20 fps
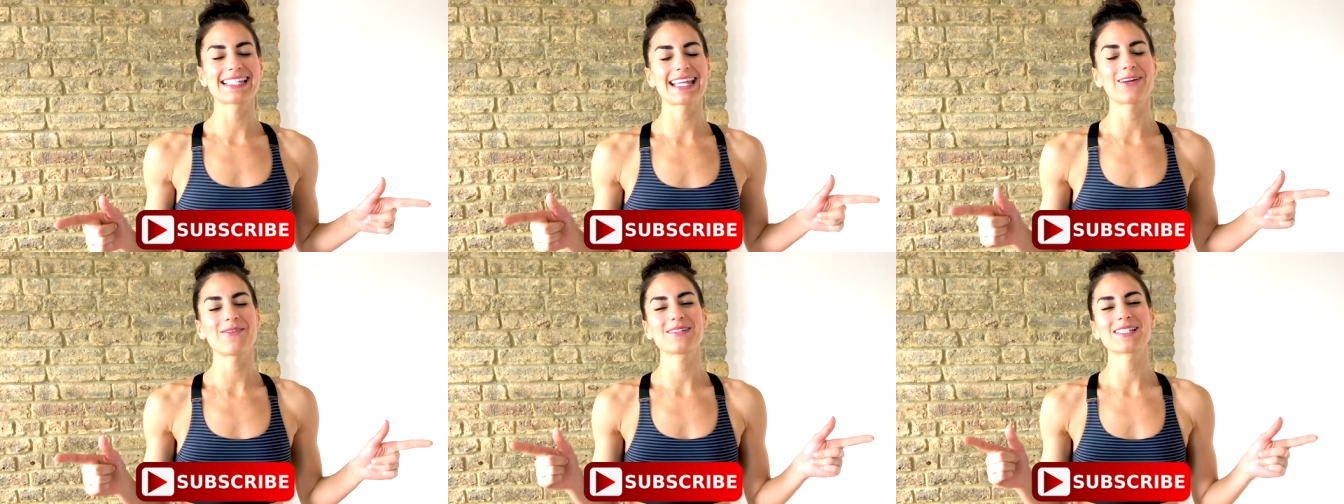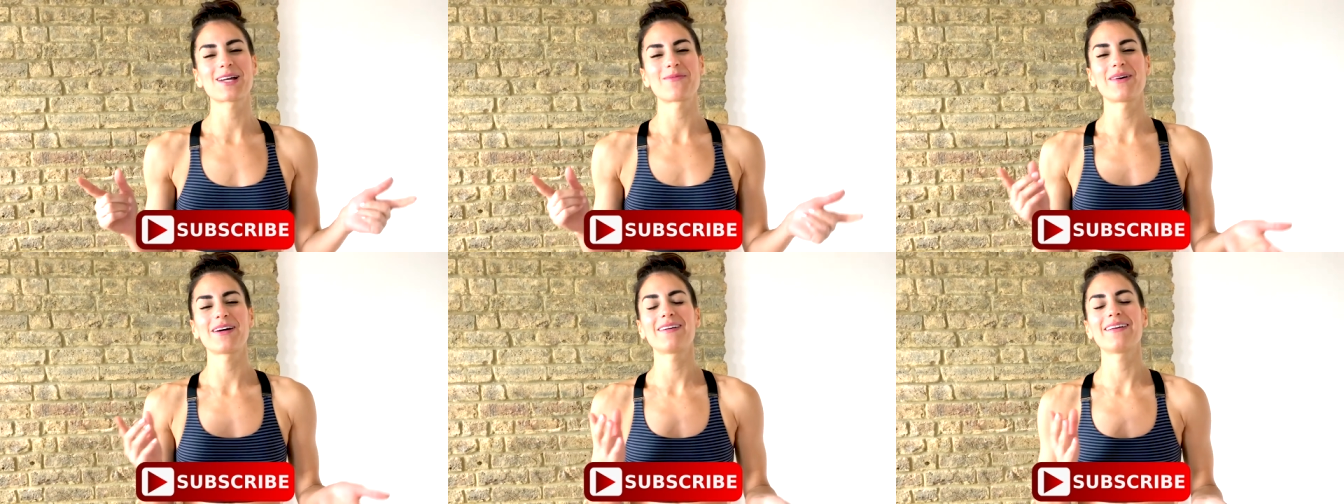They
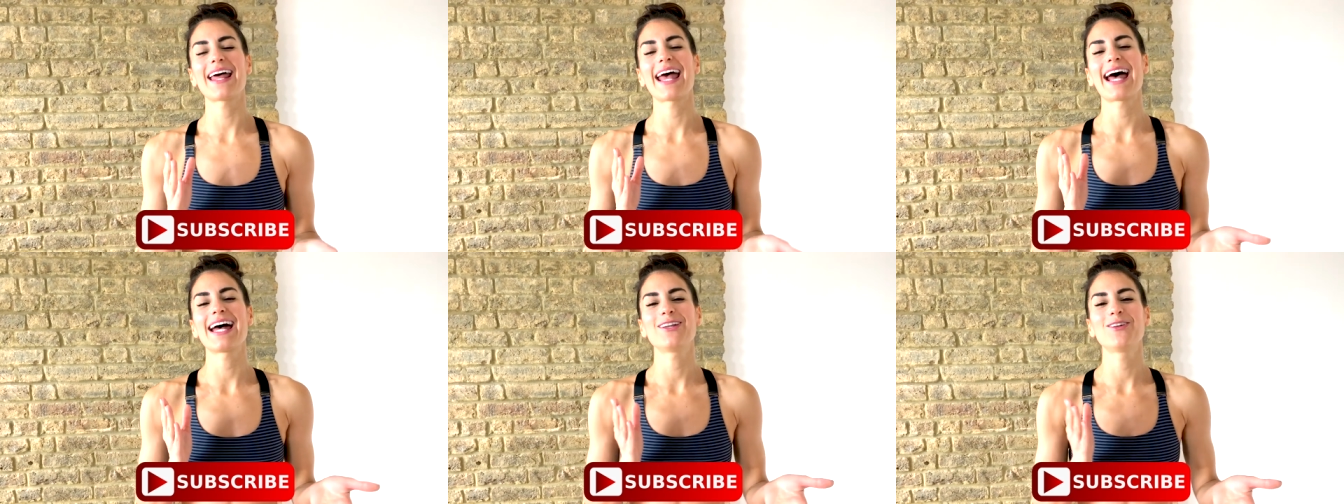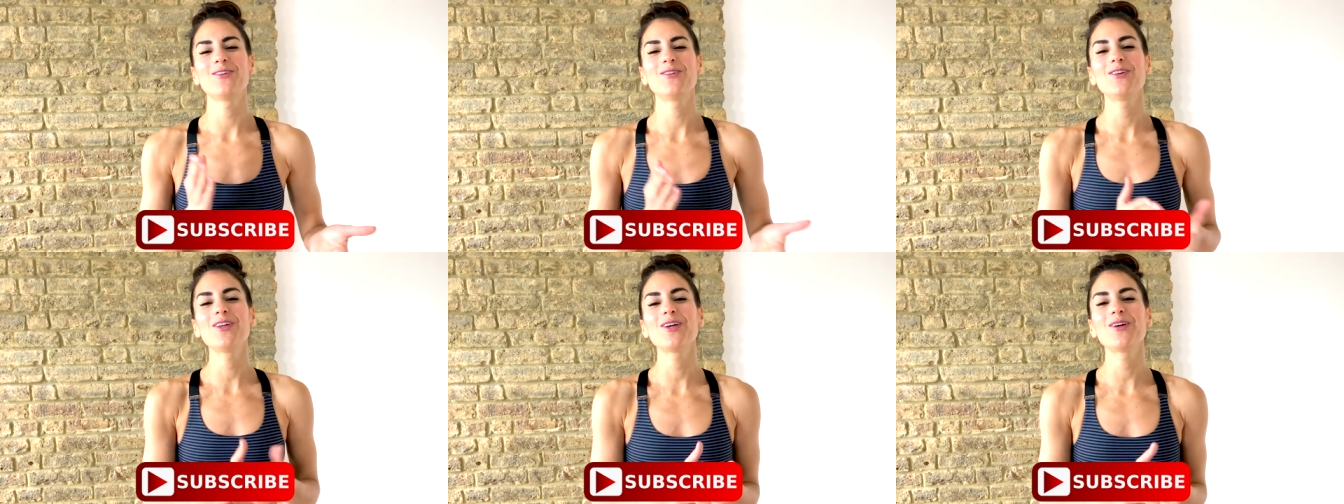would come out
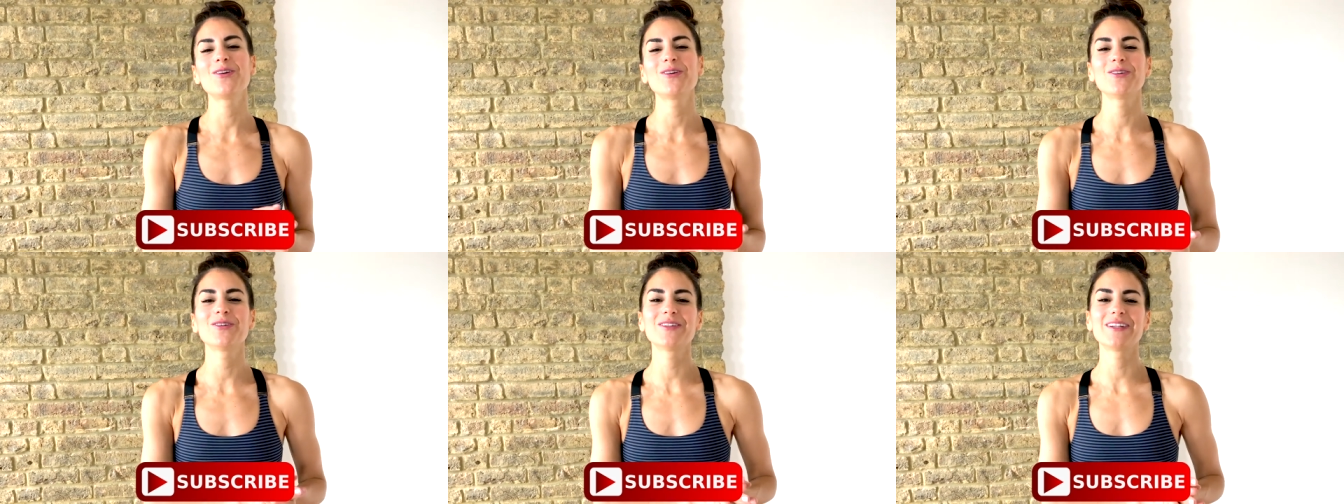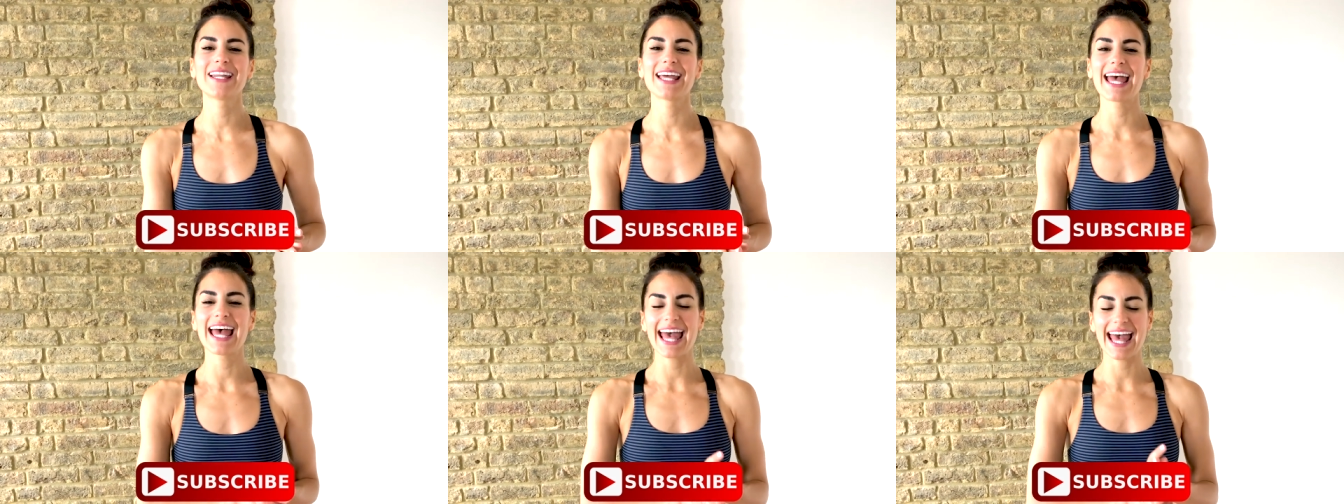at
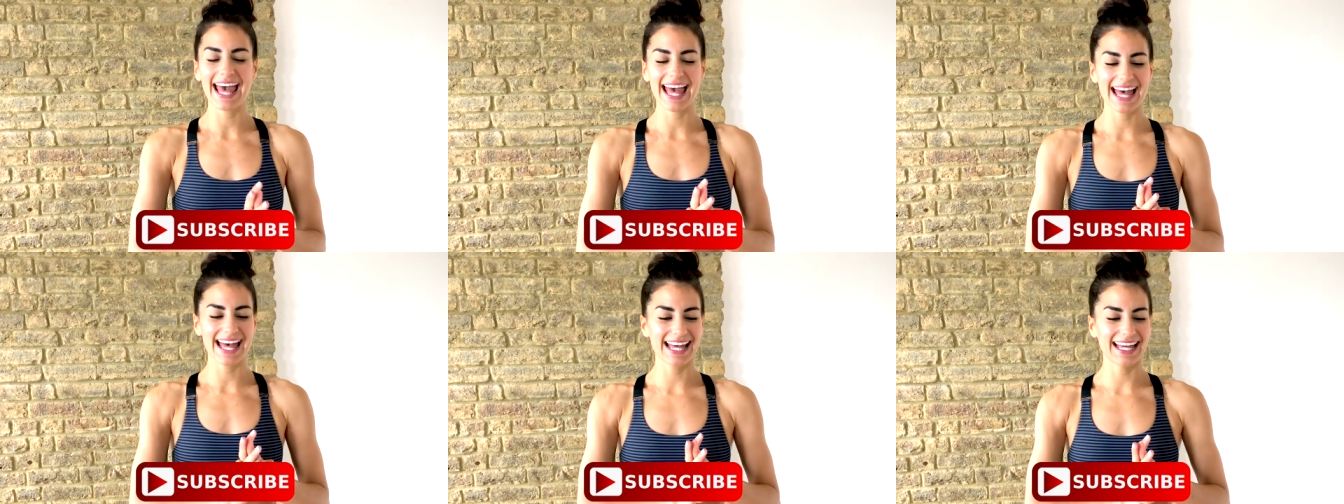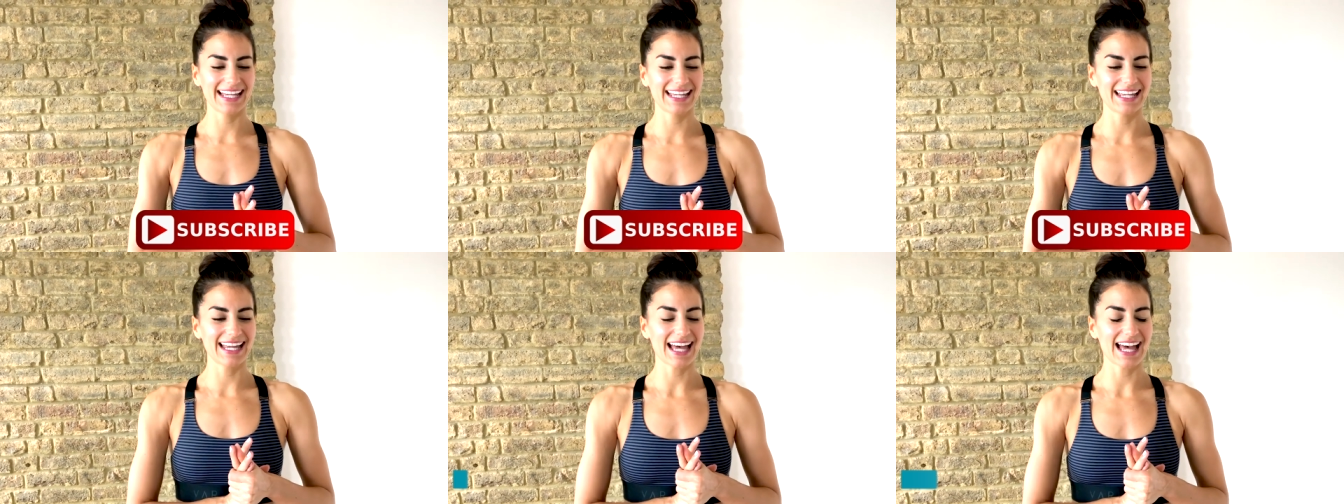noon
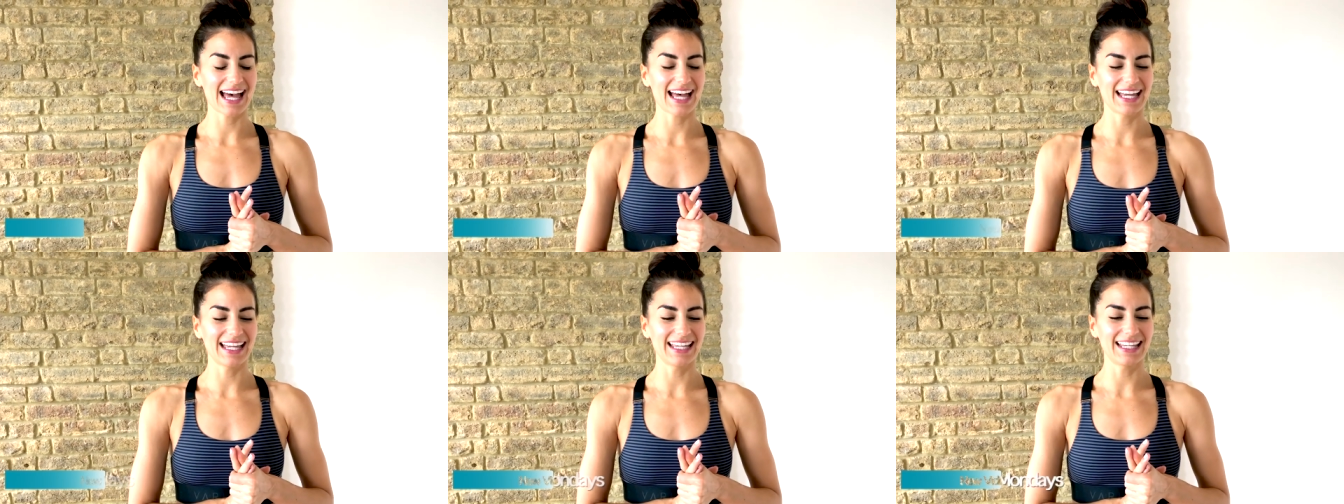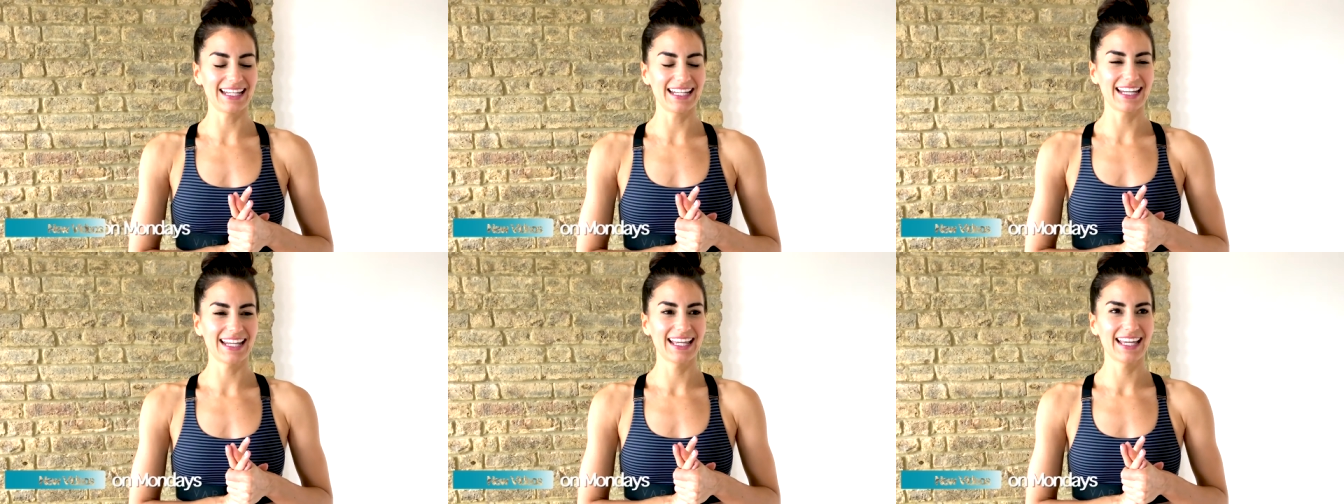
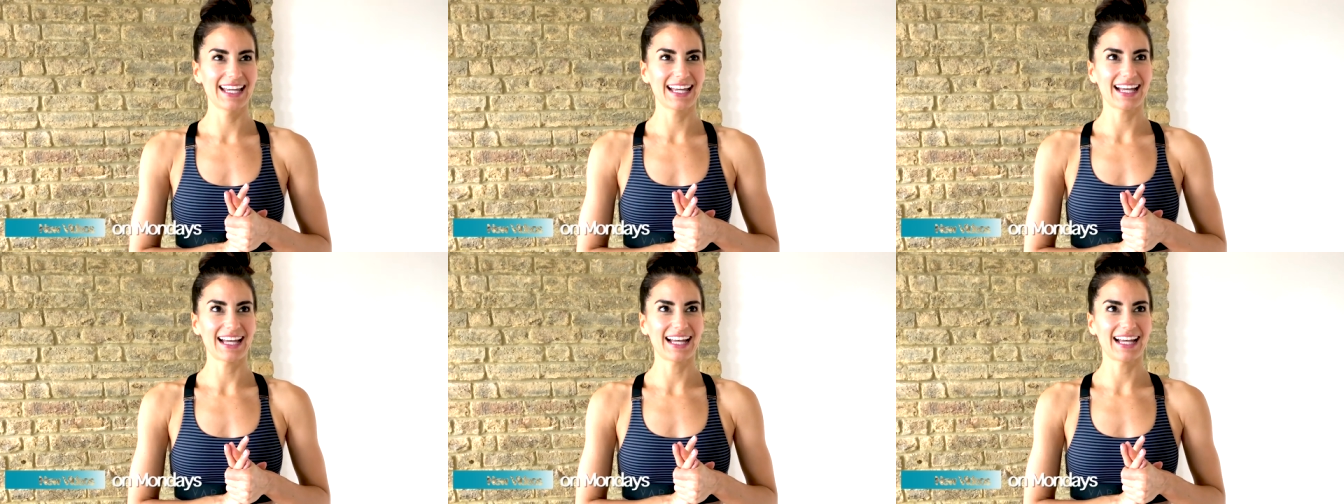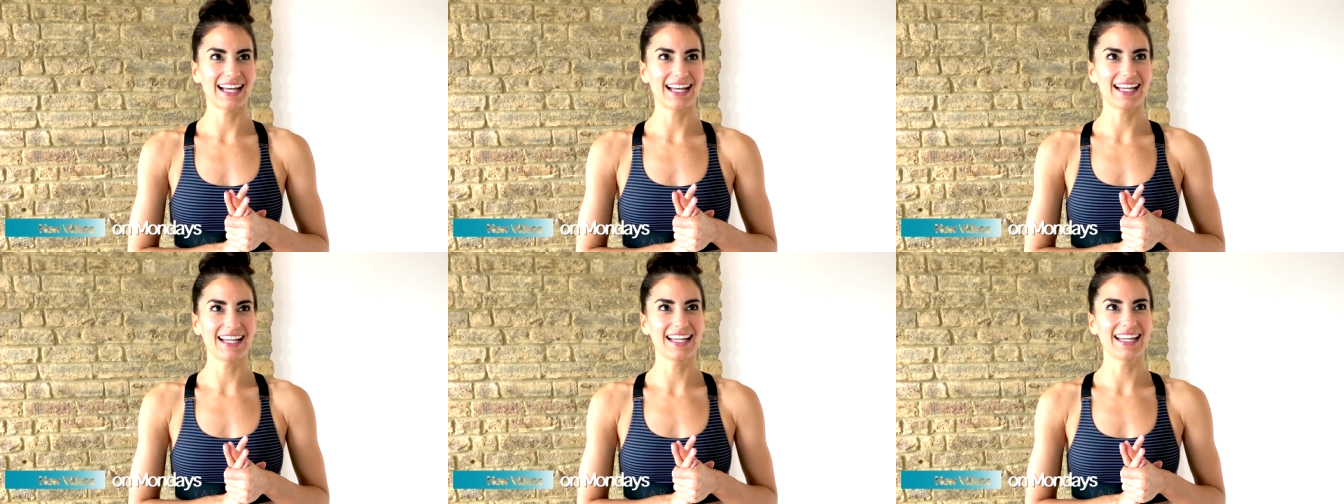and on,
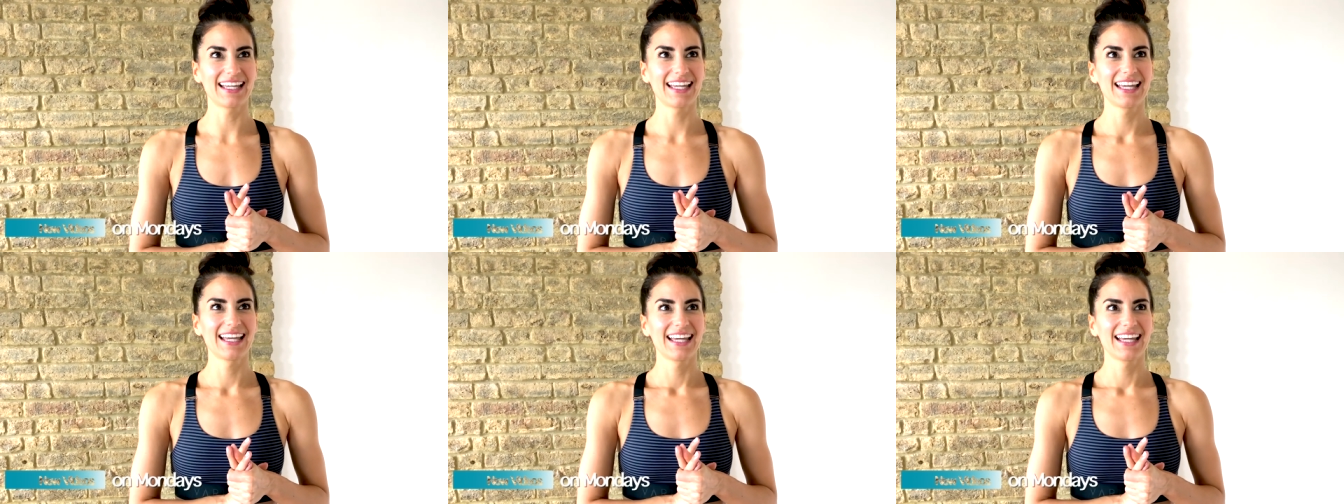uh,